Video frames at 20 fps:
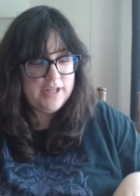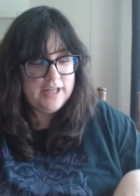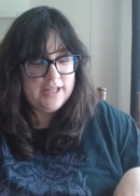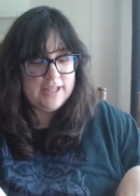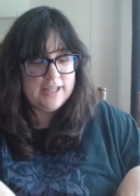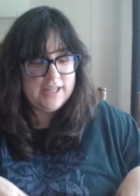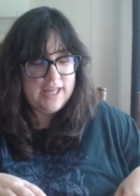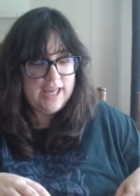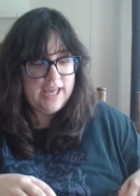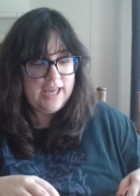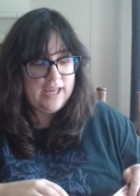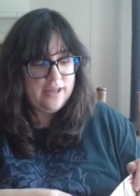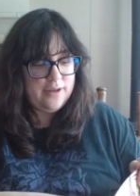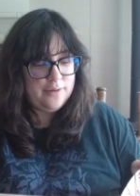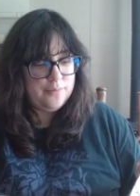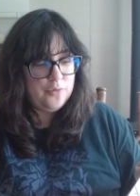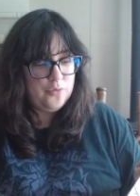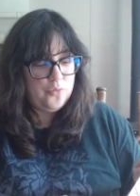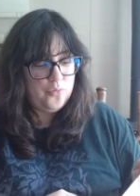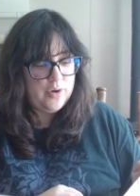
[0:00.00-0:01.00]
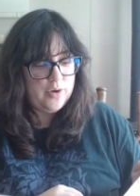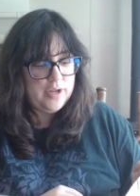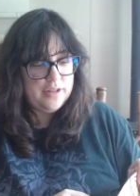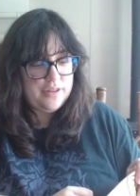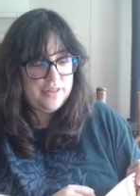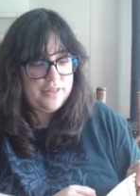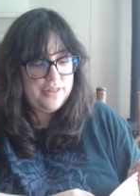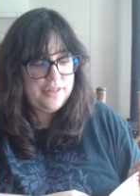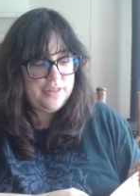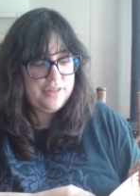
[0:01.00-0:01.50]
It came
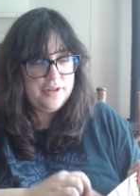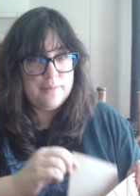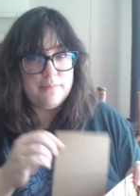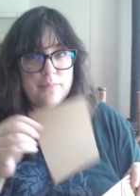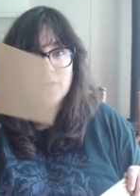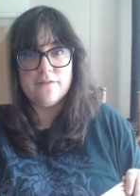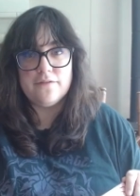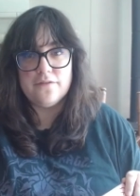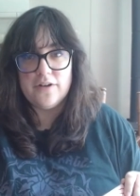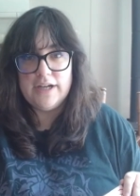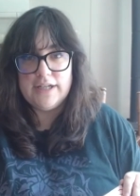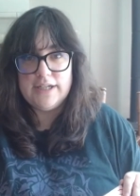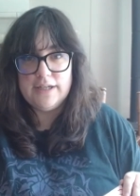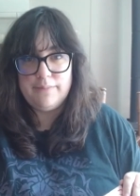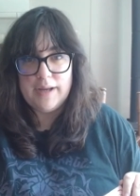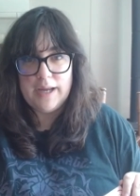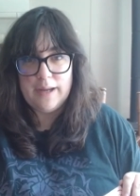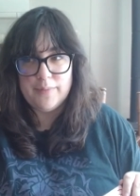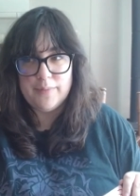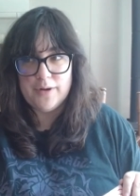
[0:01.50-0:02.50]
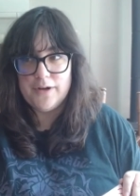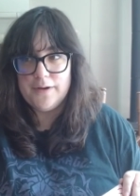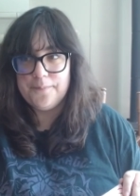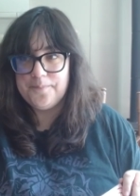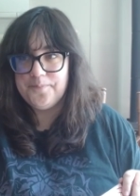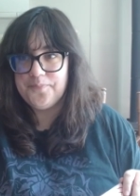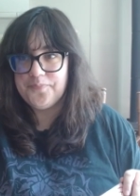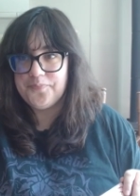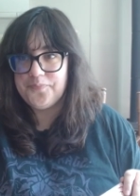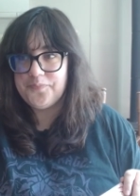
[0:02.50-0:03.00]
with perforated paper.
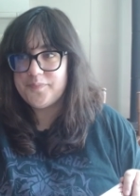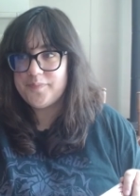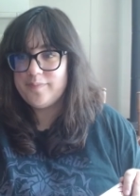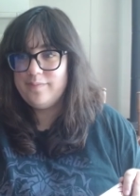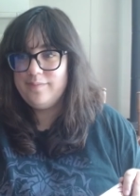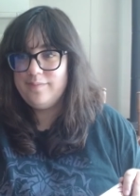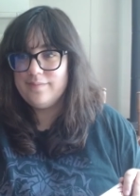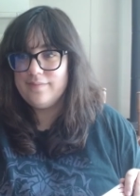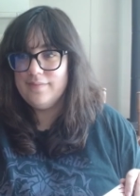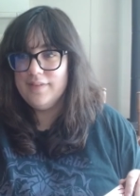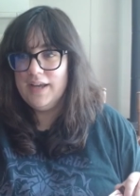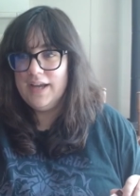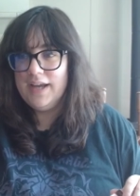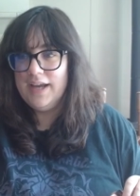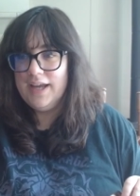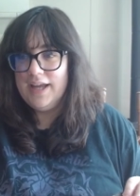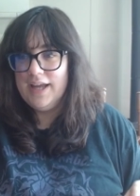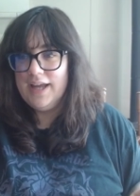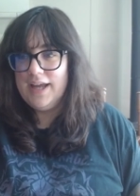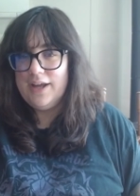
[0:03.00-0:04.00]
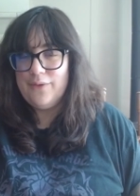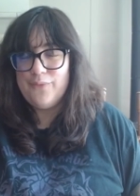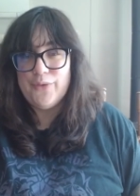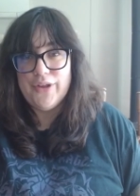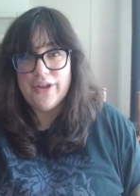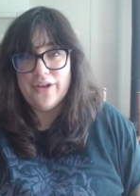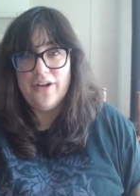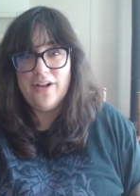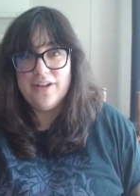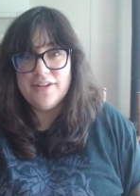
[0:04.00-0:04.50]

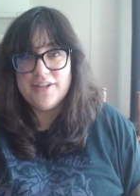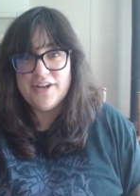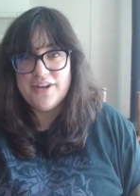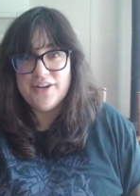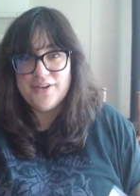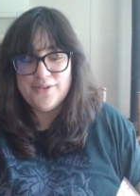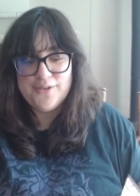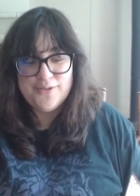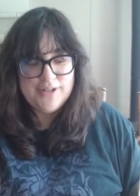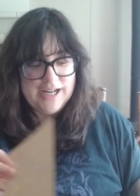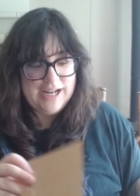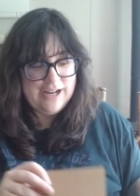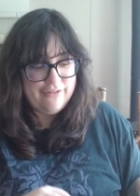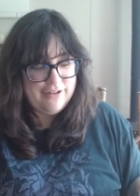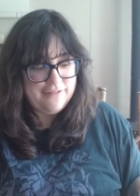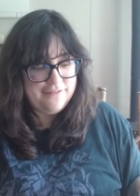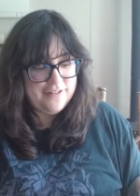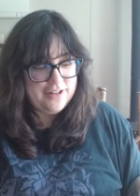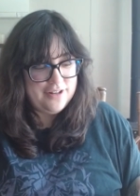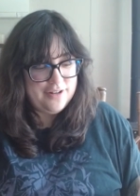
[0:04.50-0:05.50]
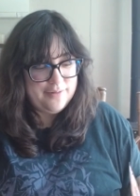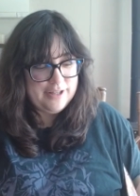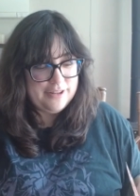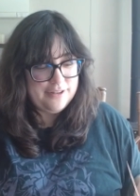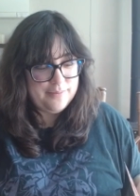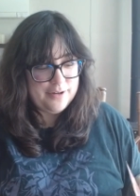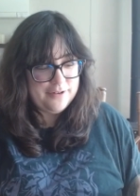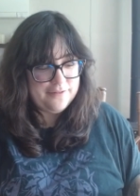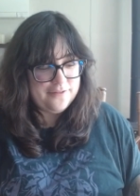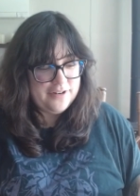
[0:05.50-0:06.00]
We all know how I feel about
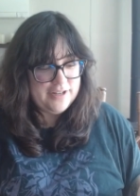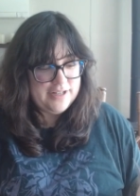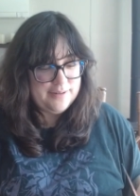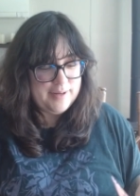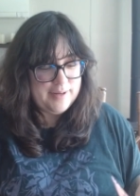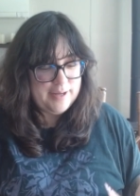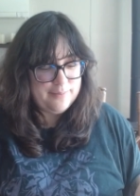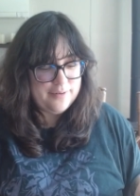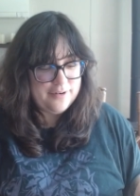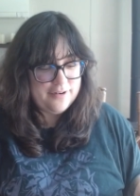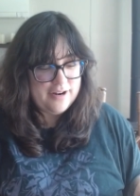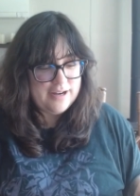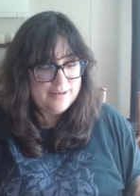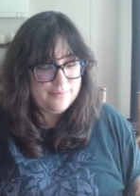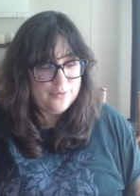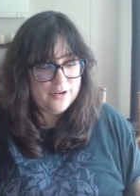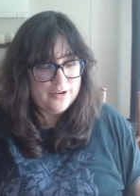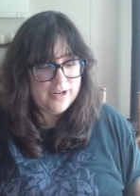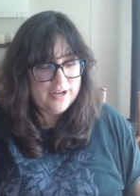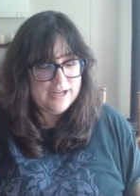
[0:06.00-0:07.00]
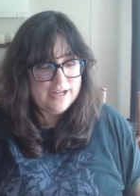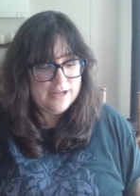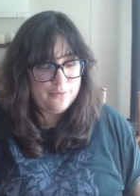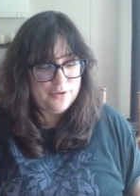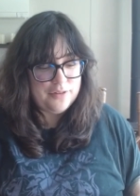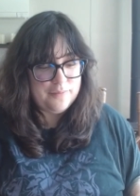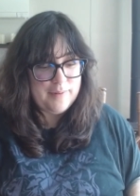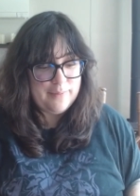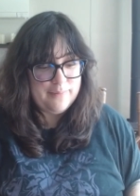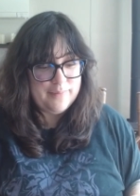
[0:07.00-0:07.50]
the perforated paper I'm working on
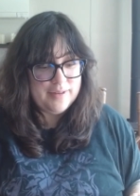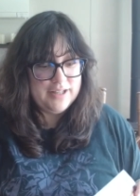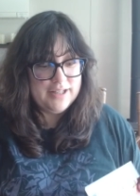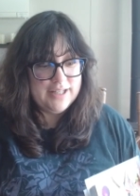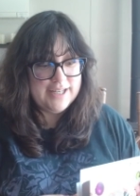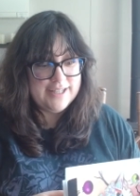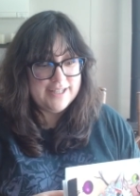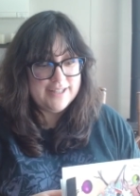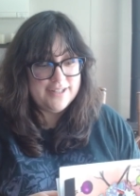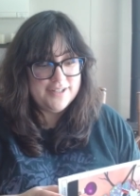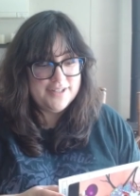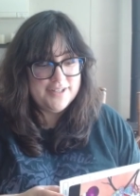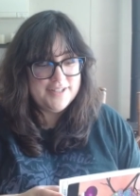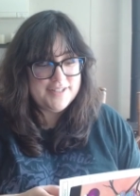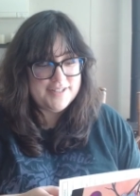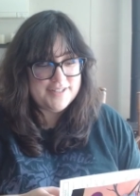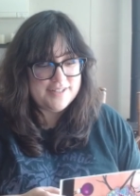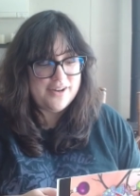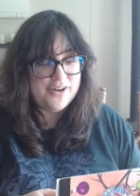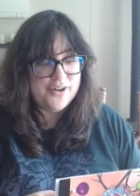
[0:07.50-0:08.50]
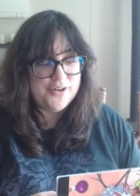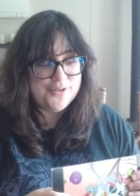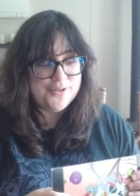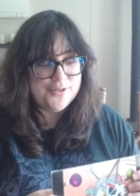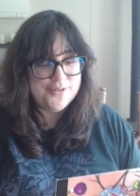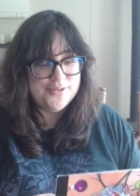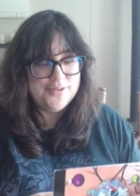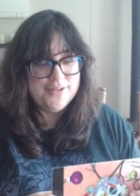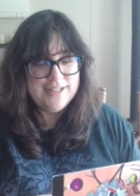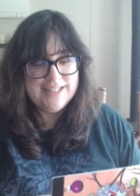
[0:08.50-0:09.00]
with my Mill Hill, so
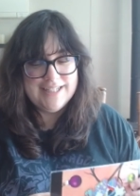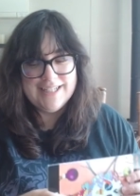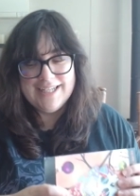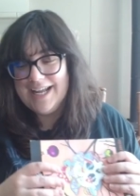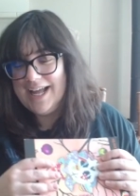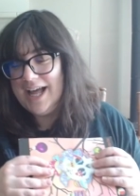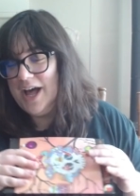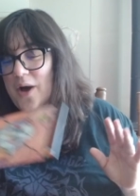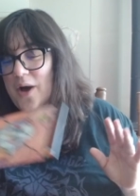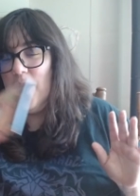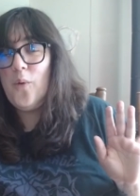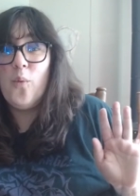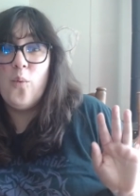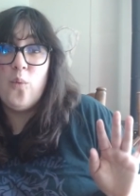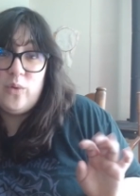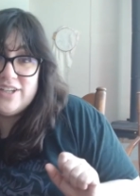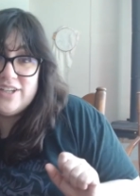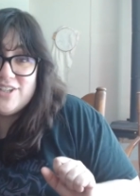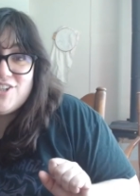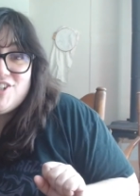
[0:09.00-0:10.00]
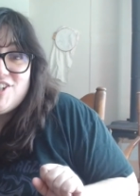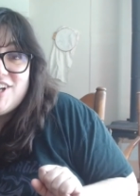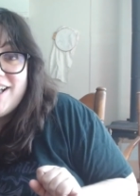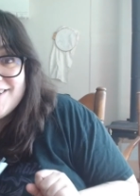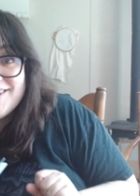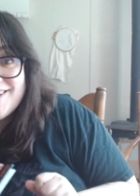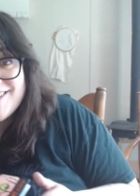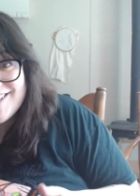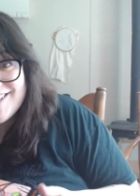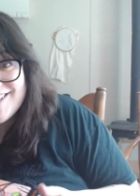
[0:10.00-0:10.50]
we
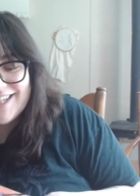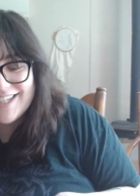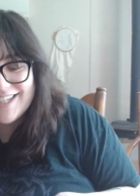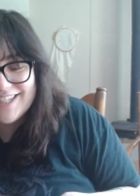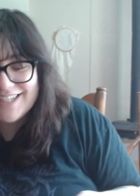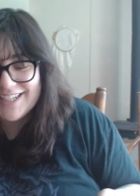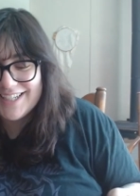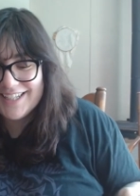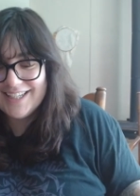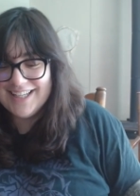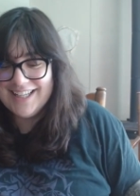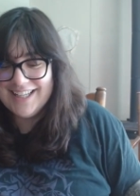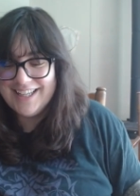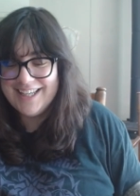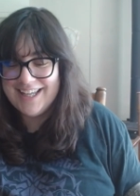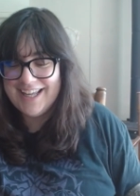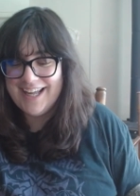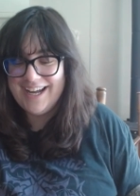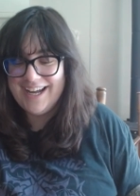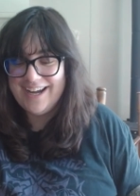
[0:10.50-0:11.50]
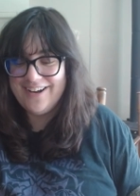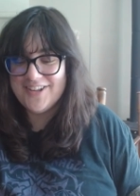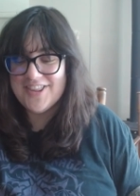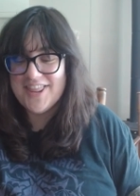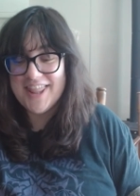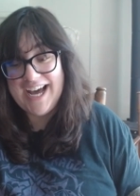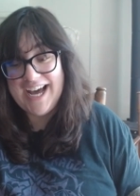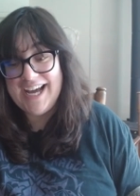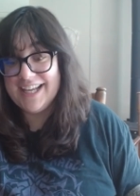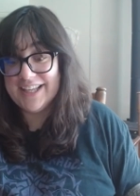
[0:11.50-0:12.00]
shall see how
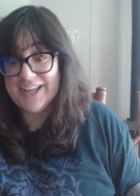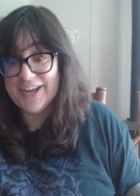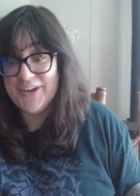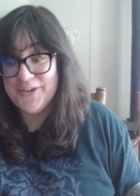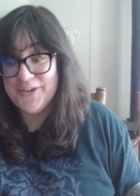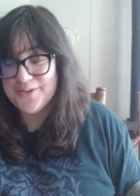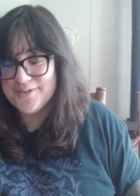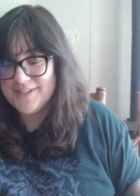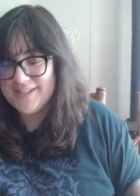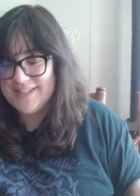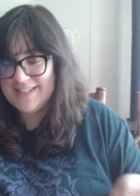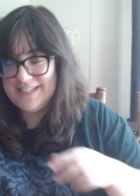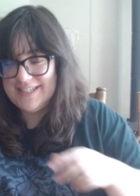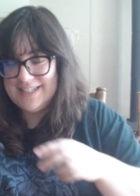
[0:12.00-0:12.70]
that goes.